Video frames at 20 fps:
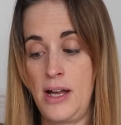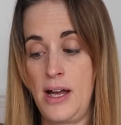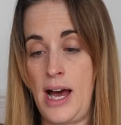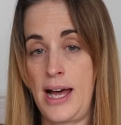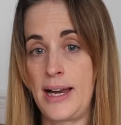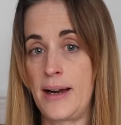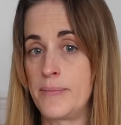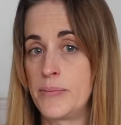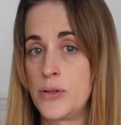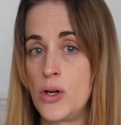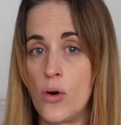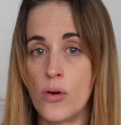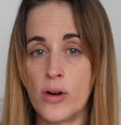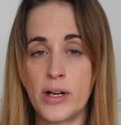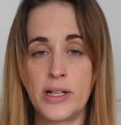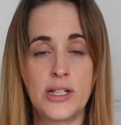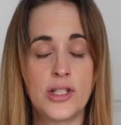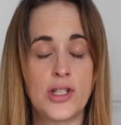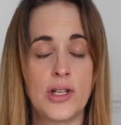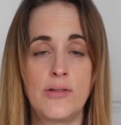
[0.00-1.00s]
and I'm not
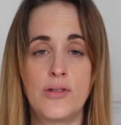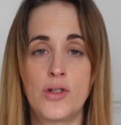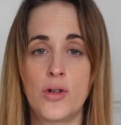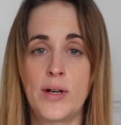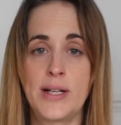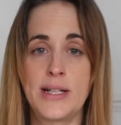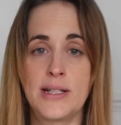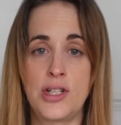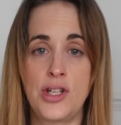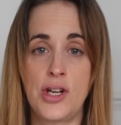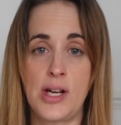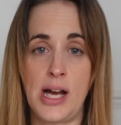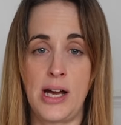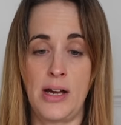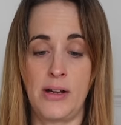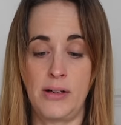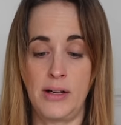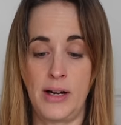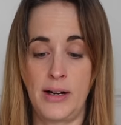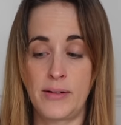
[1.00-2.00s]
going to do join as you
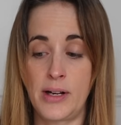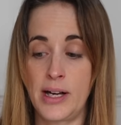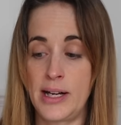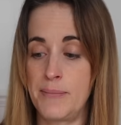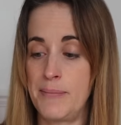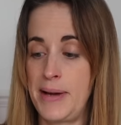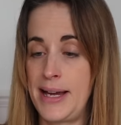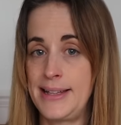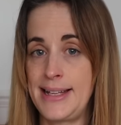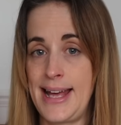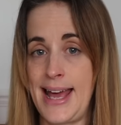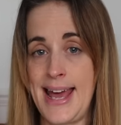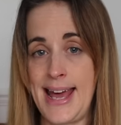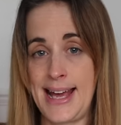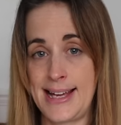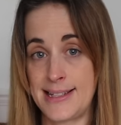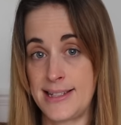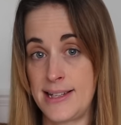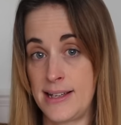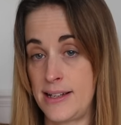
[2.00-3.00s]
go. I'm going to make the
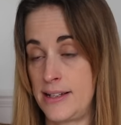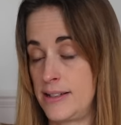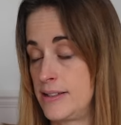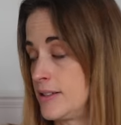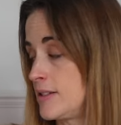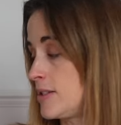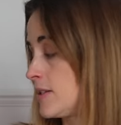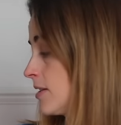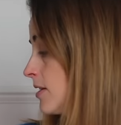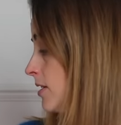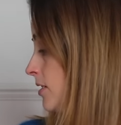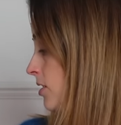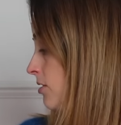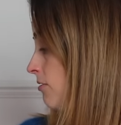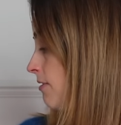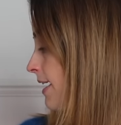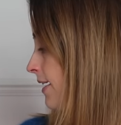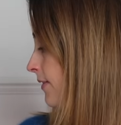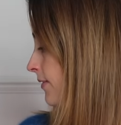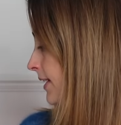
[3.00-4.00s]
hexagons
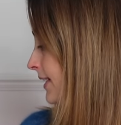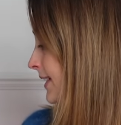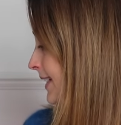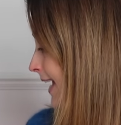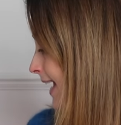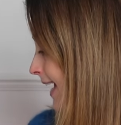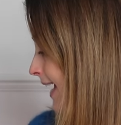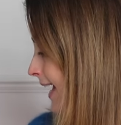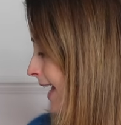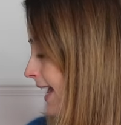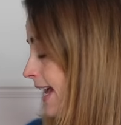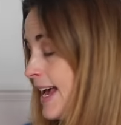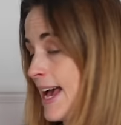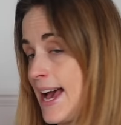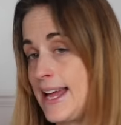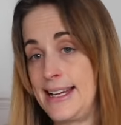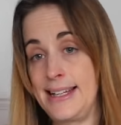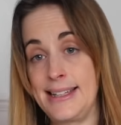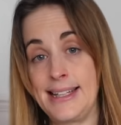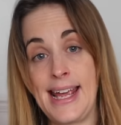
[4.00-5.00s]
throughout the year,
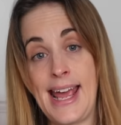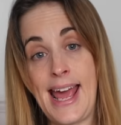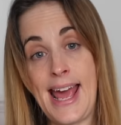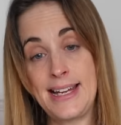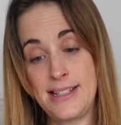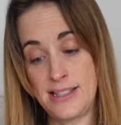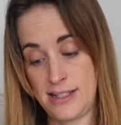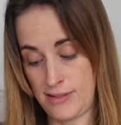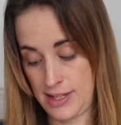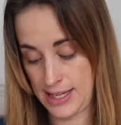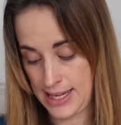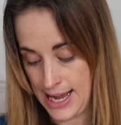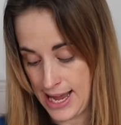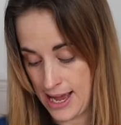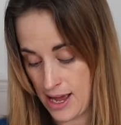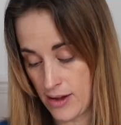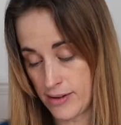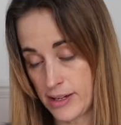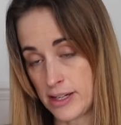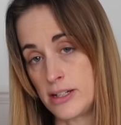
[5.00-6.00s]
and at the end of the
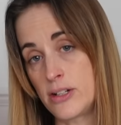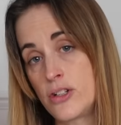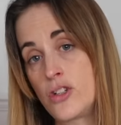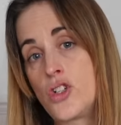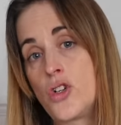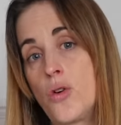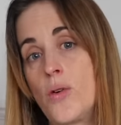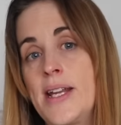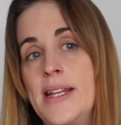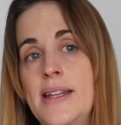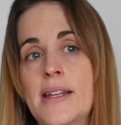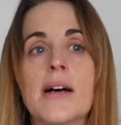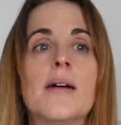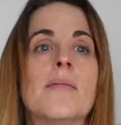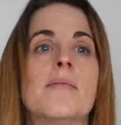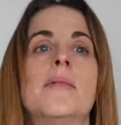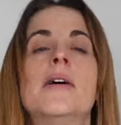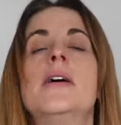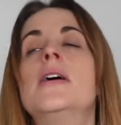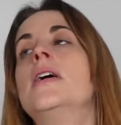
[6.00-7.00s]
year I'm going to join
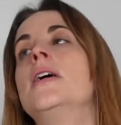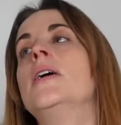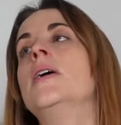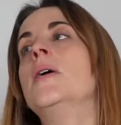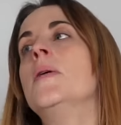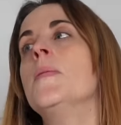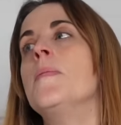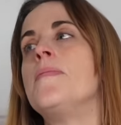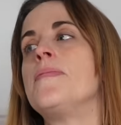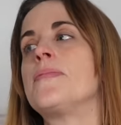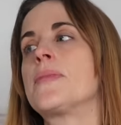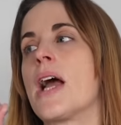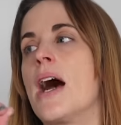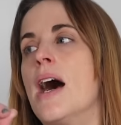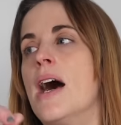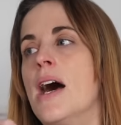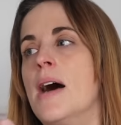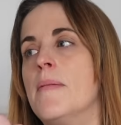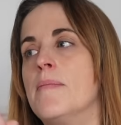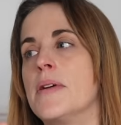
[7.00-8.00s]
them
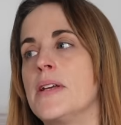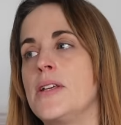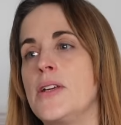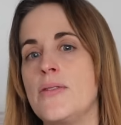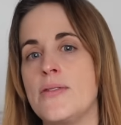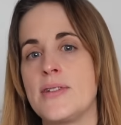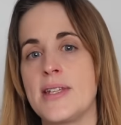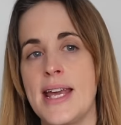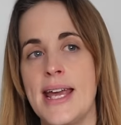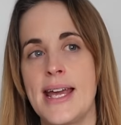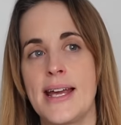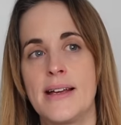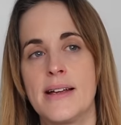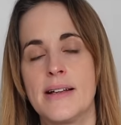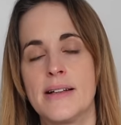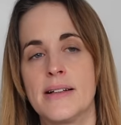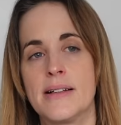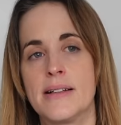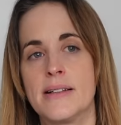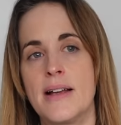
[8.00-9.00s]

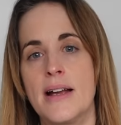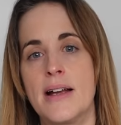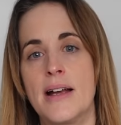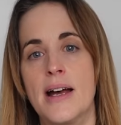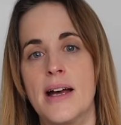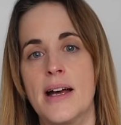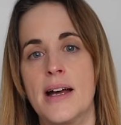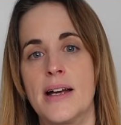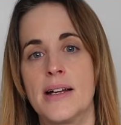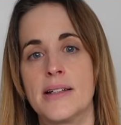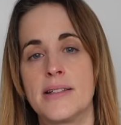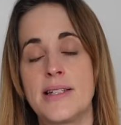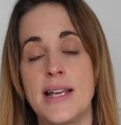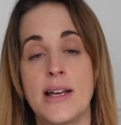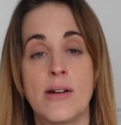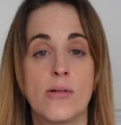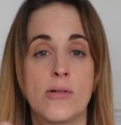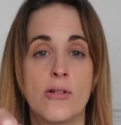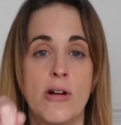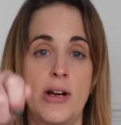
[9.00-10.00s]
using a
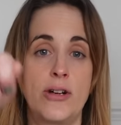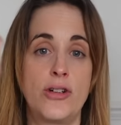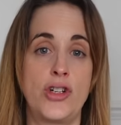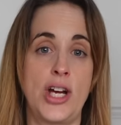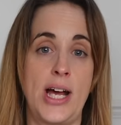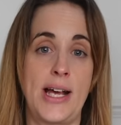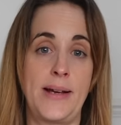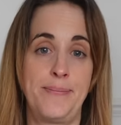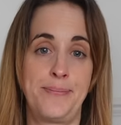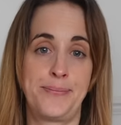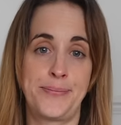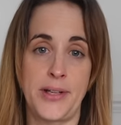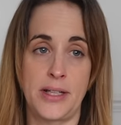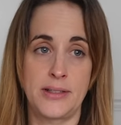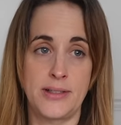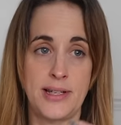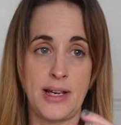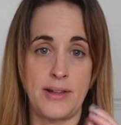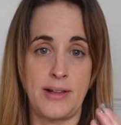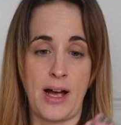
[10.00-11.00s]
single crochet,
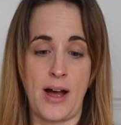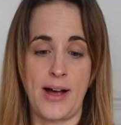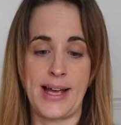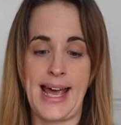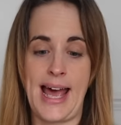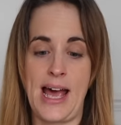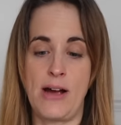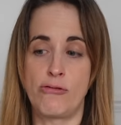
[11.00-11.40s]
so that I get